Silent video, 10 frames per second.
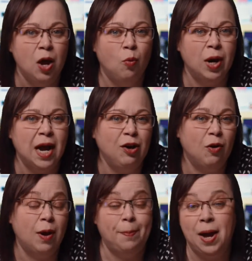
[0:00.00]
"When I
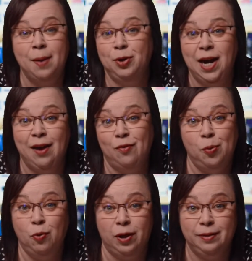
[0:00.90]
grow up, I'm going to have a
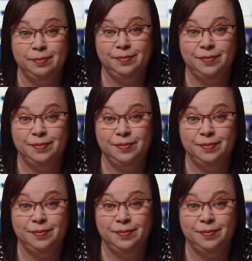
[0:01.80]
pool."